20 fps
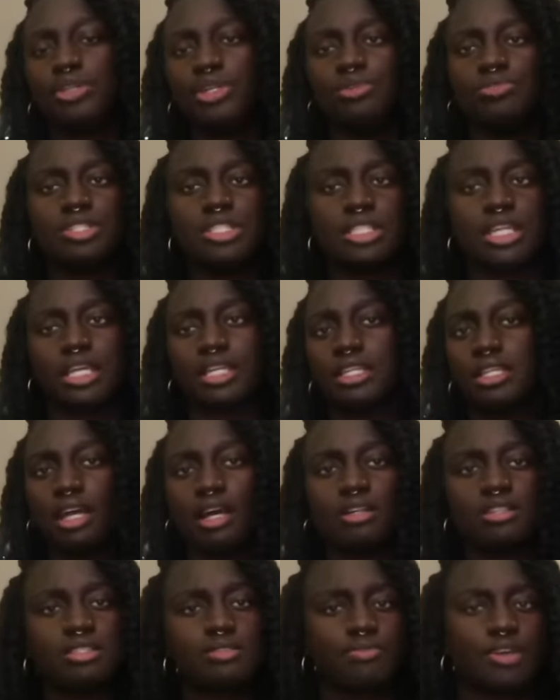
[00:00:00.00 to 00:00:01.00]
use Nick
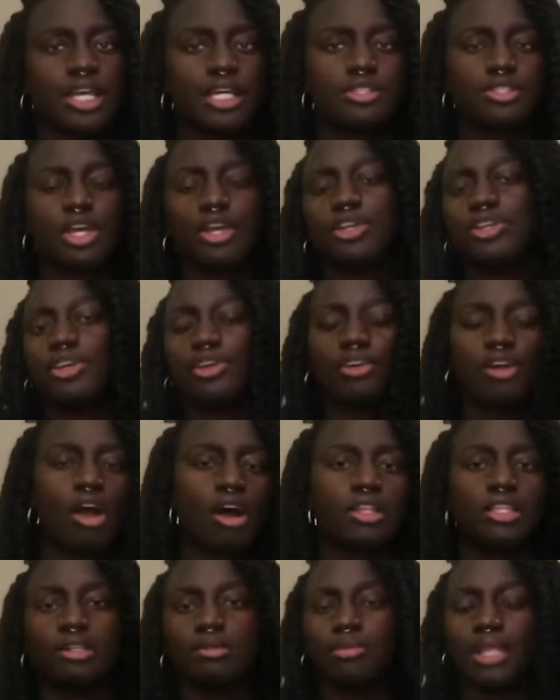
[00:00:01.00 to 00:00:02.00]
Young's face, you're
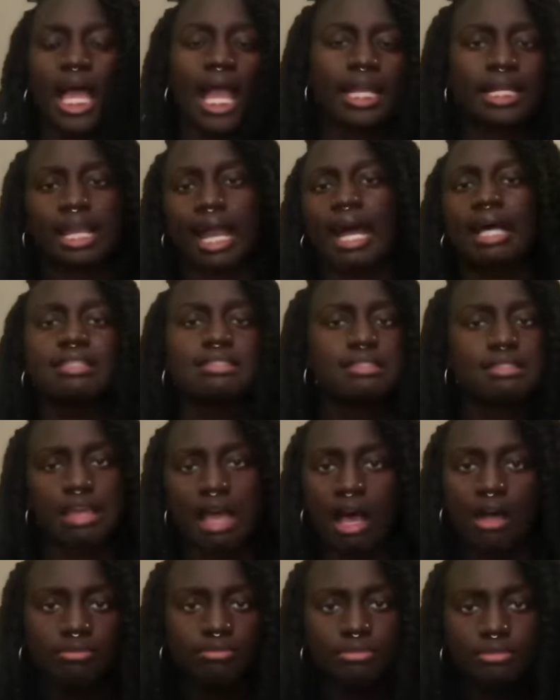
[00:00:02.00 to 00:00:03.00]
calling black guys
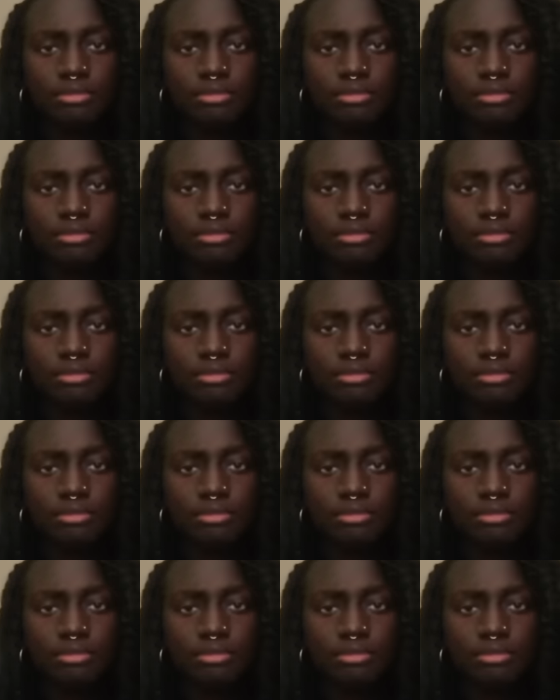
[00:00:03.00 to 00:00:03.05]
dumb.